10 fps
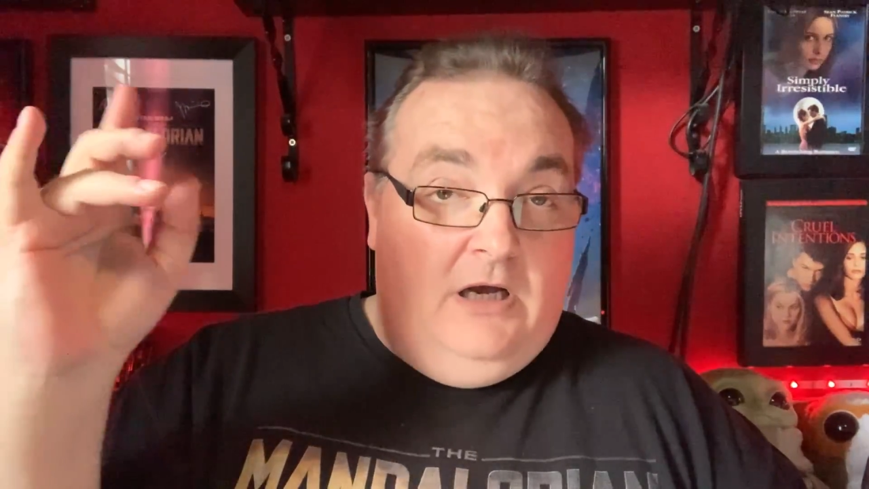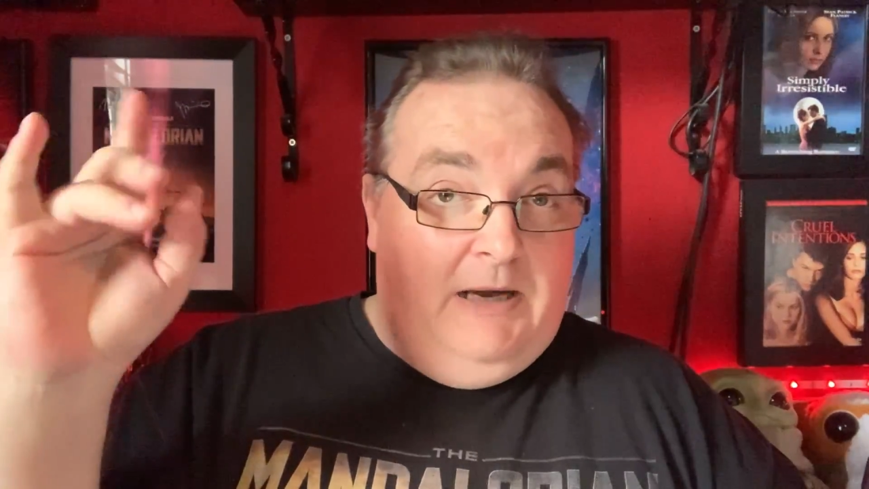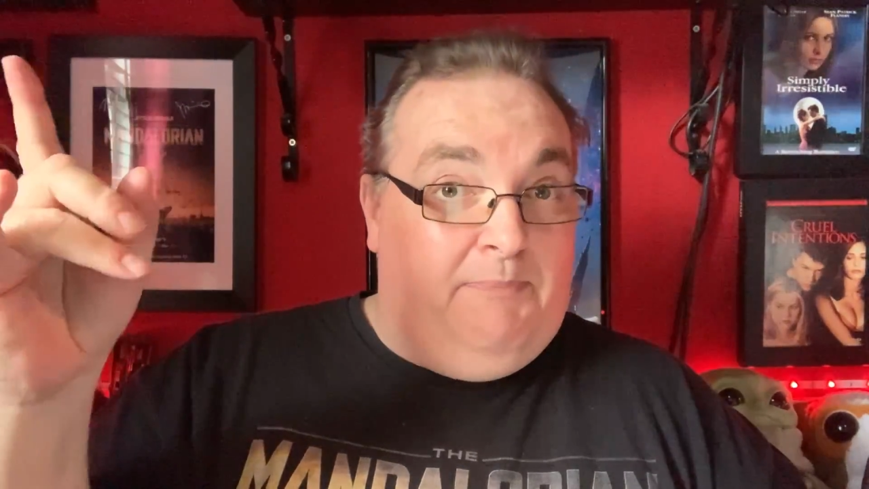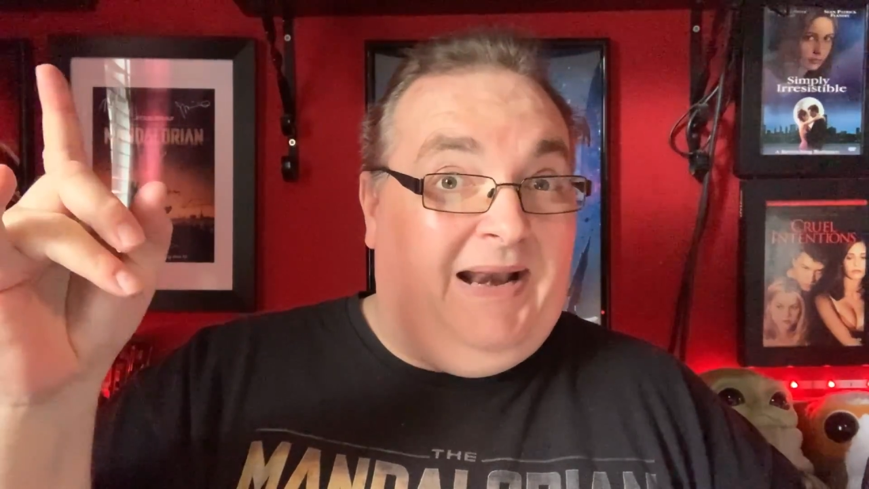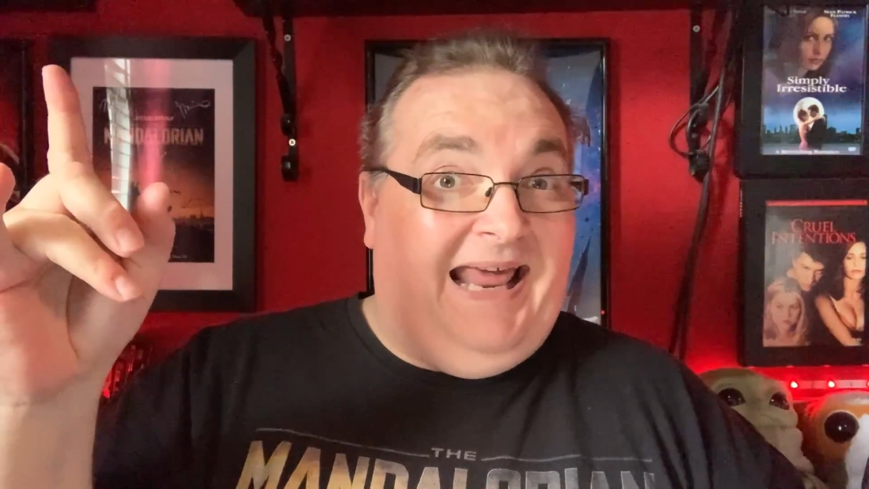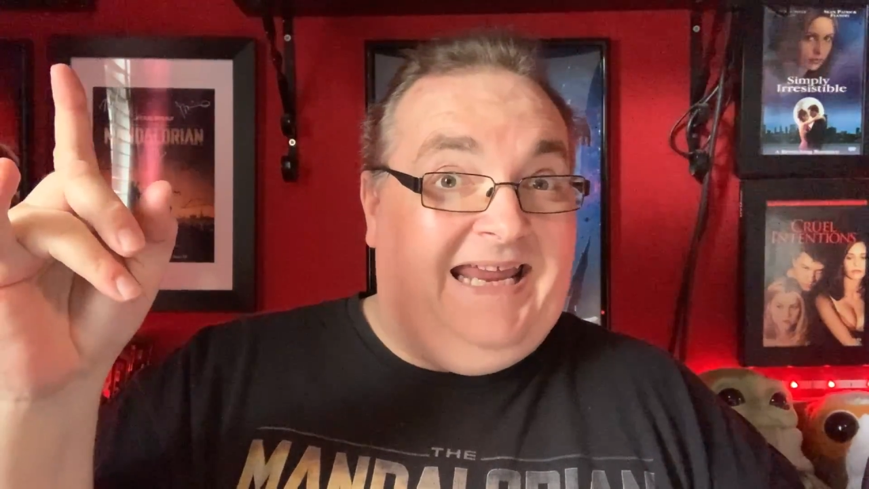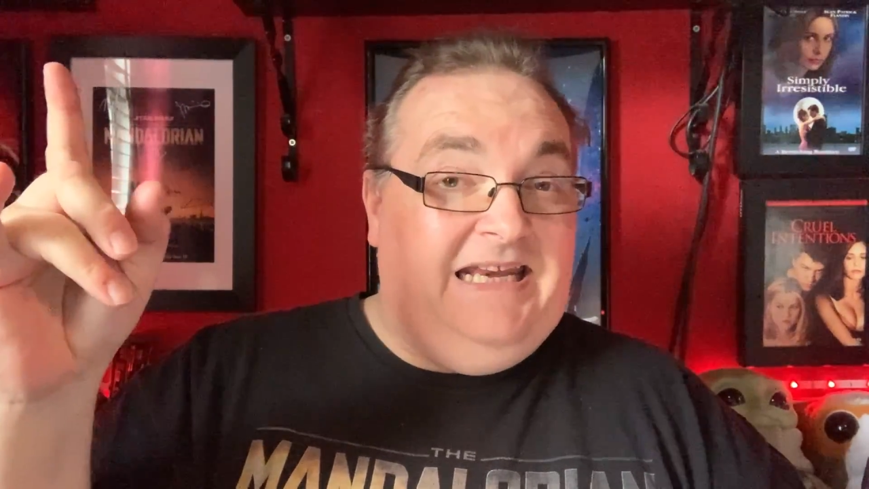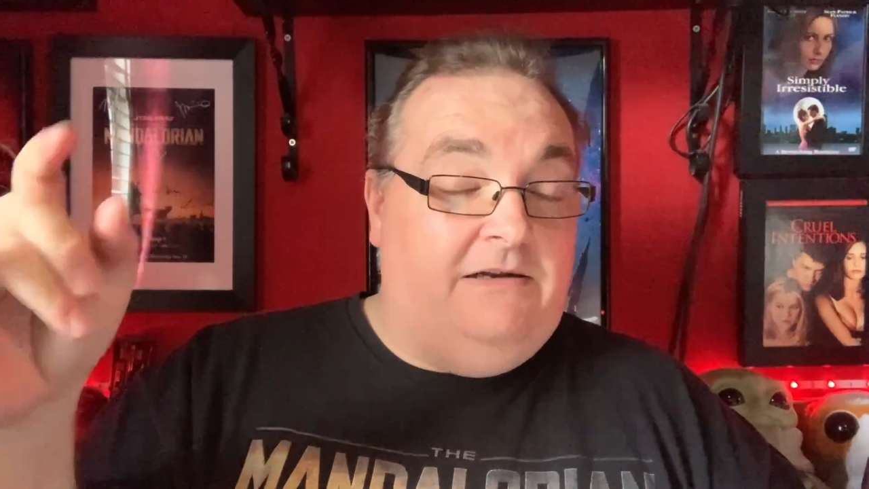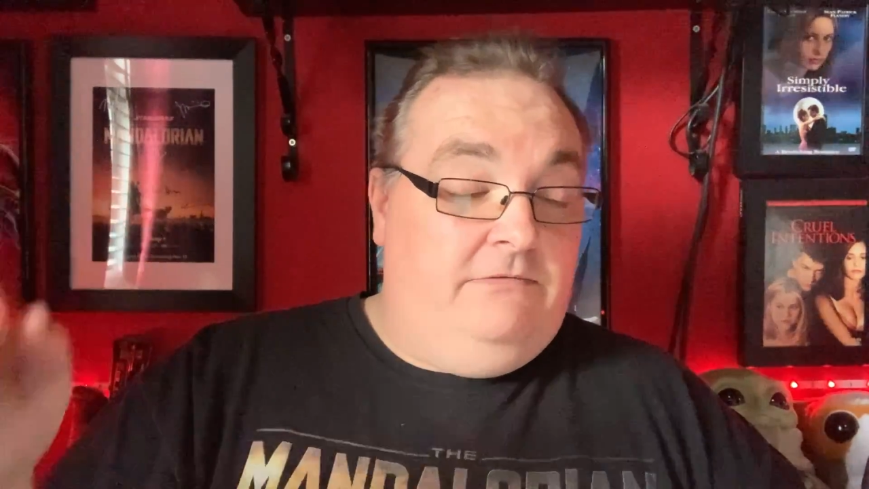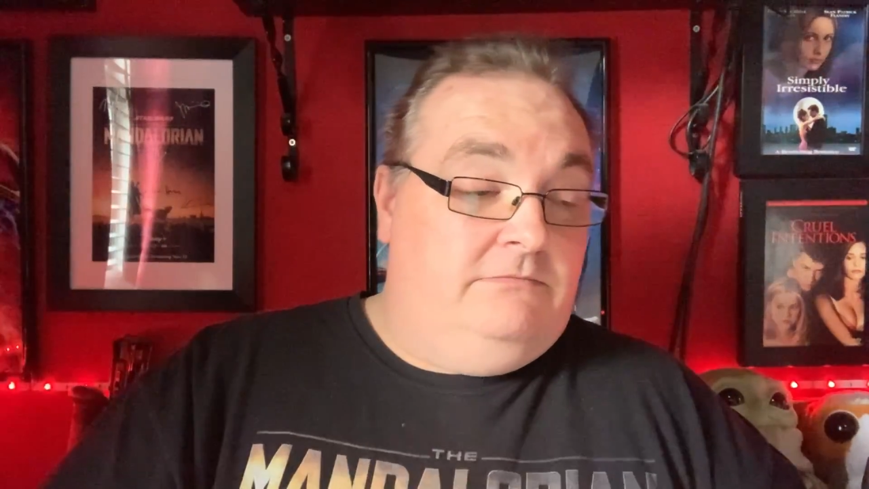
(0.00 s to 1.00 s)
a
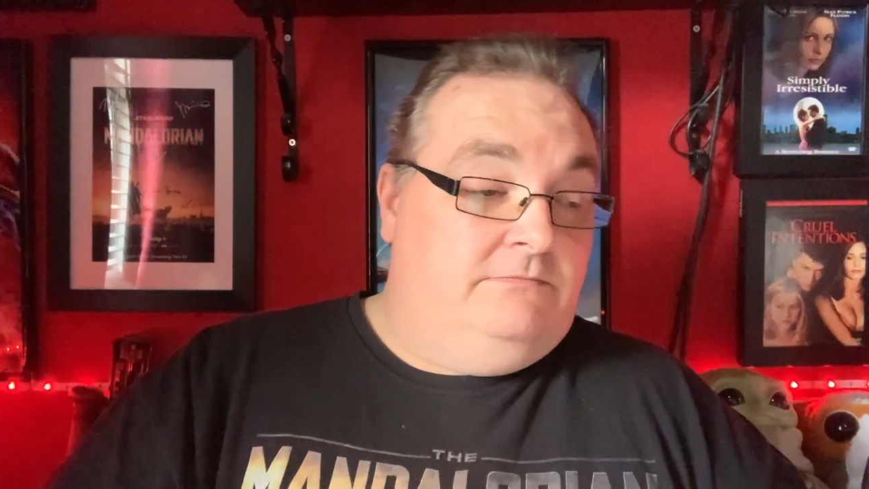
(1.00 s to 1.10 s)
plane.